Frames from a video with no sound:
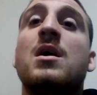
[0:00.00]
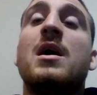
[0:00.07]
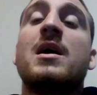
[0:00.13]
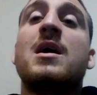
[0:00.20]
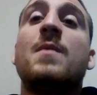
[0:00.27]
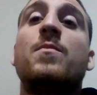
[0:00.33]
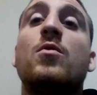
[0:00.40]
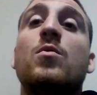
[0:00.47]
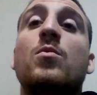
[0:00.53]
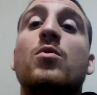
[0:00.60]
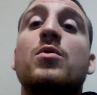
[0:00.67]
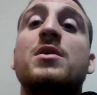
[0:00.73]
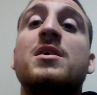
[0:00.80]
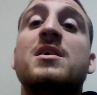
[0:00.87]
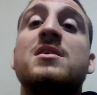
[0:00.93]
a couple
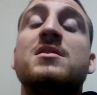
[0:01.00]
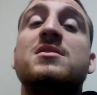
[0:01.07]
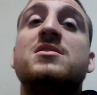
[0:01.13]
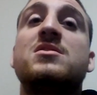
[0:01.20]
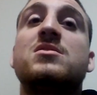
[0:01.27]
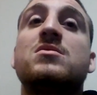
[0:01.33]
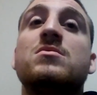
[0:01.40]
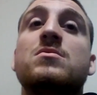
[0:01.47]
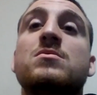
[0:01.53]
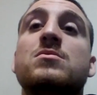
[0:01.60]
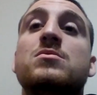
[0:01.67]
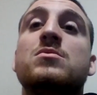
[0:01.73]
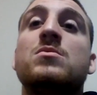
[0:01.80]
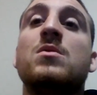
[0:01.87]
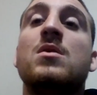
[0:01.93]
more years
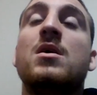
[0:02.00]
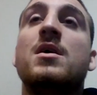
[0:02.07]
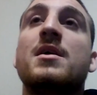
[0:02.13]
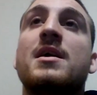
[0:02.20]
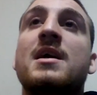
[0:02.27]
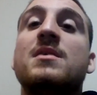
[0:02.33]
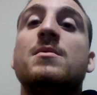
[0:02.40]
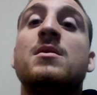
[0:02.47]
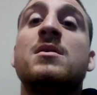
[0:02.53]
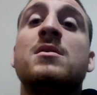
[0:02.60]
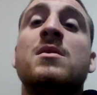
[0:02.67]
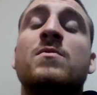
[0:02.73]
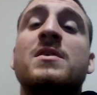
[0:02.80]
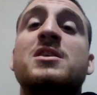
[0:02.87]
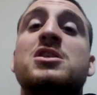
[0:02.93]
to get
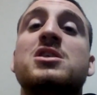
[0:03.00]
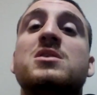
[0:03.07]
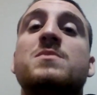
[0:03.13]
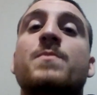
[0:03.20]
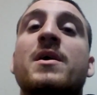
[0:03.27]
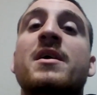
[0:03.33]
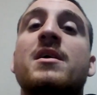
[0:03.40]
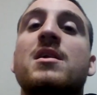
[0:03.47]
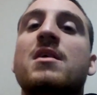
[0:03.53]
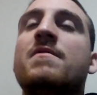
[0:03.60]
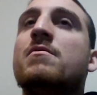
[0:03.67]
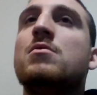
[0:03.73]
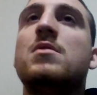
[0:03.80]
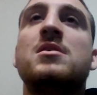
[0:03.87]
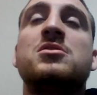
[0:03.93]
reach his peak
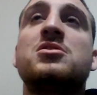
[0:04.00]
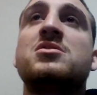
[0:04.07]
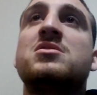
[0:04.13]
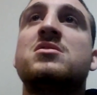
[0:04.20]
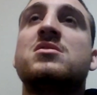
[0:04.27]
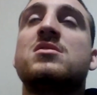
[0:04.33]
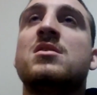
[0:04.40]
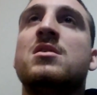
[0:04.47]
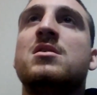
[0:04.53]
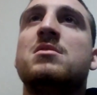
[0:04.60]
level and just